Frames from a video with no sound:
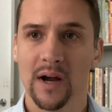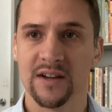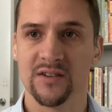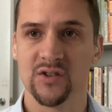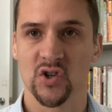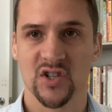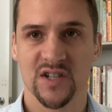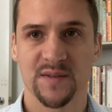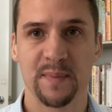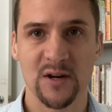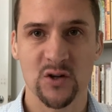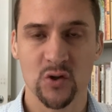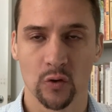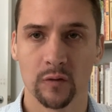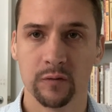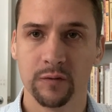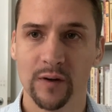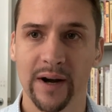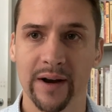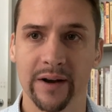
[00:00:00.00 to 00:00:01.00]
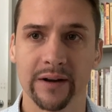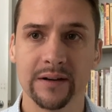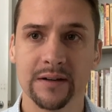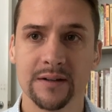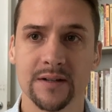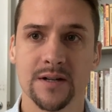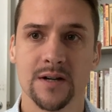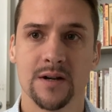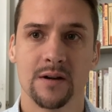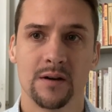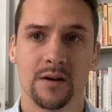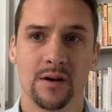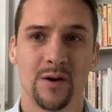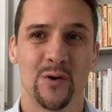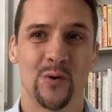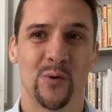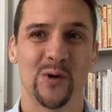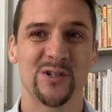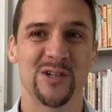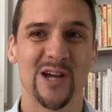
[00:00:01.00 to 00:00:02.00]
as your special friend,
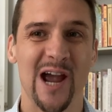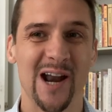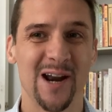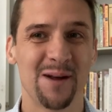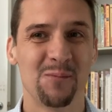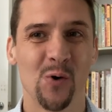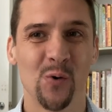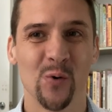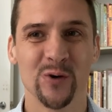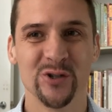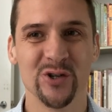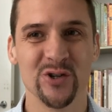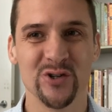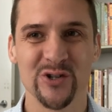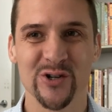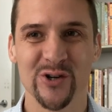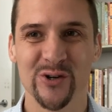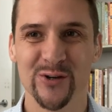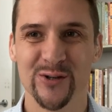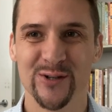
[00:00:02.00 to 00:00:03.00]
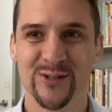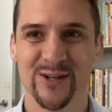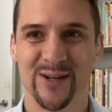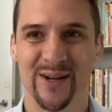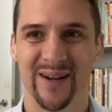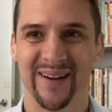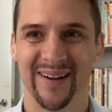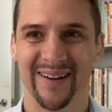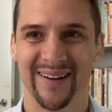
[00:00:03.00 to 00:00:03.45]
which animal would you choose?